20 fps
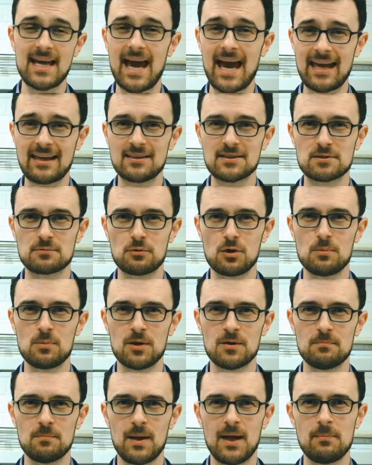Atlas
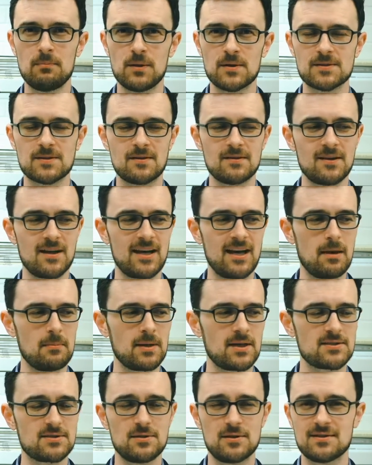robot by Boston
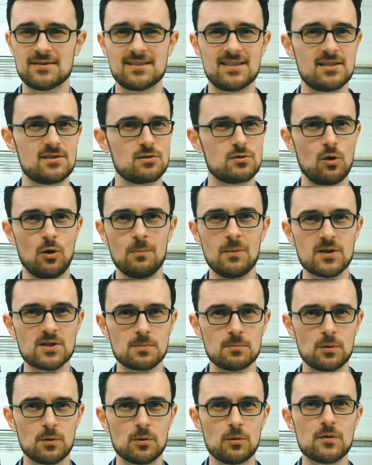Dynamics. You can see so much
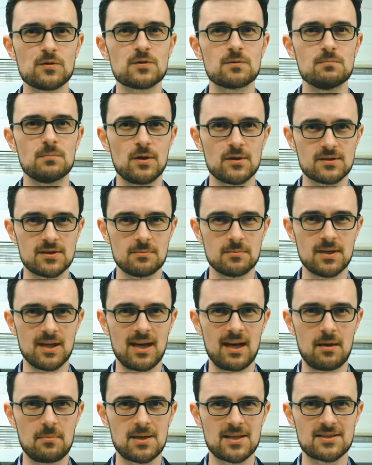more awesome Boston
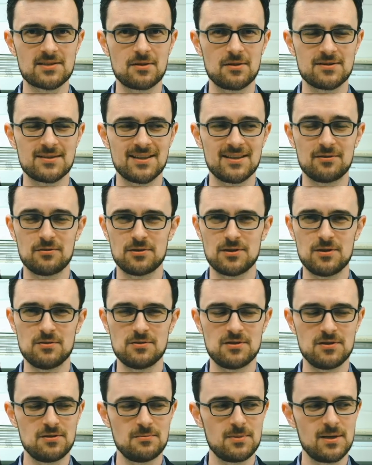Dynamics content on
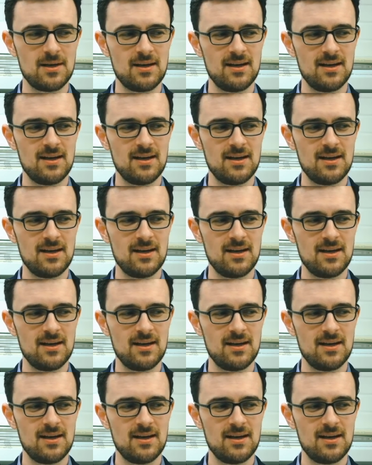YouTube.